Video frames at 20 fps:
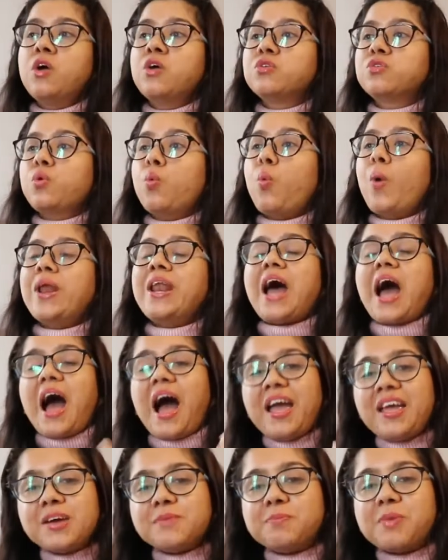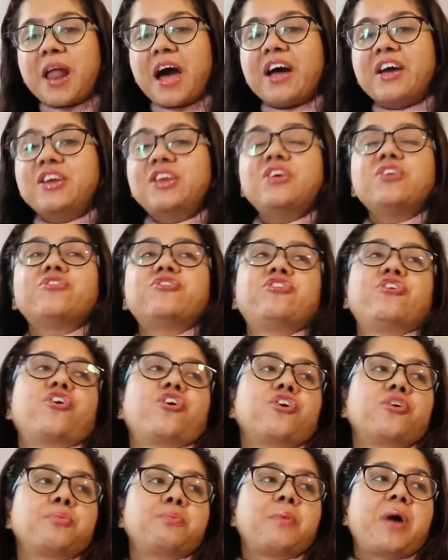So when I applied
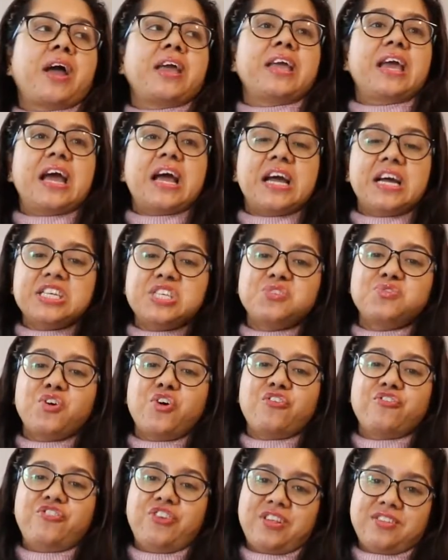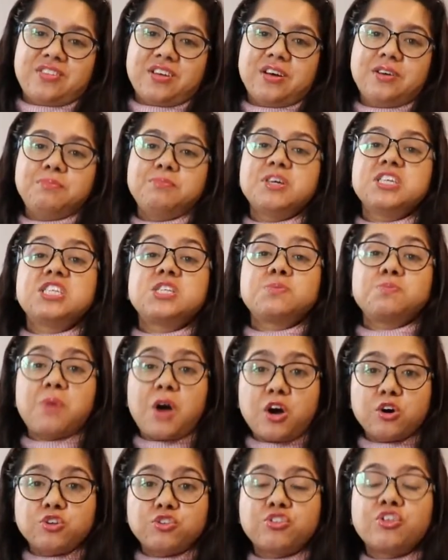for my H4 visa, my
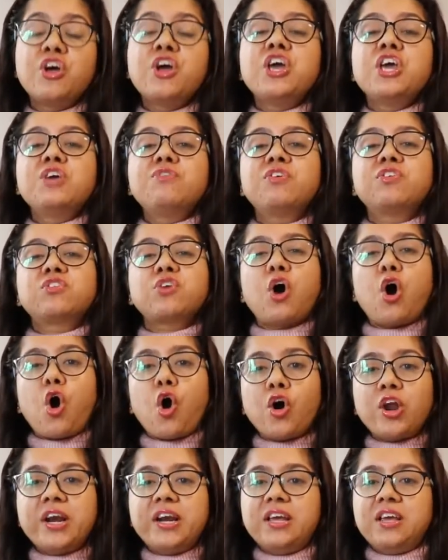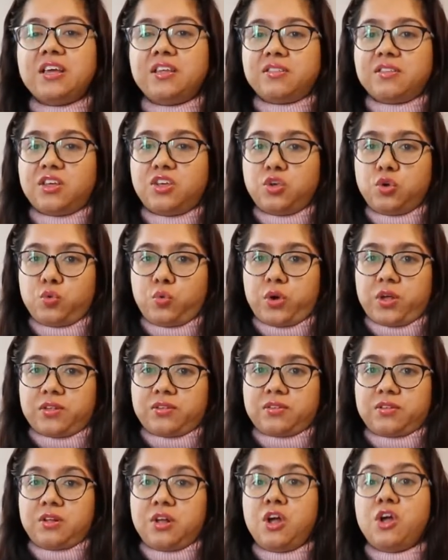spouse, he was already in the
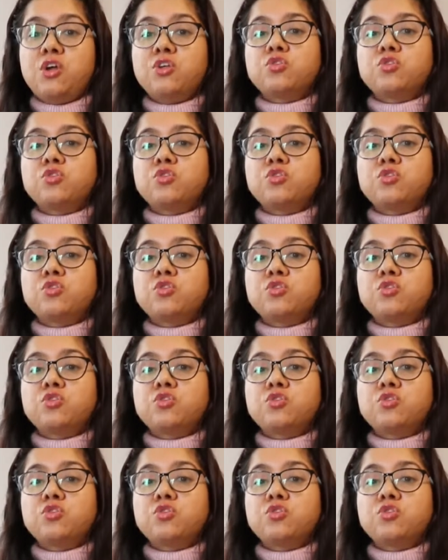US.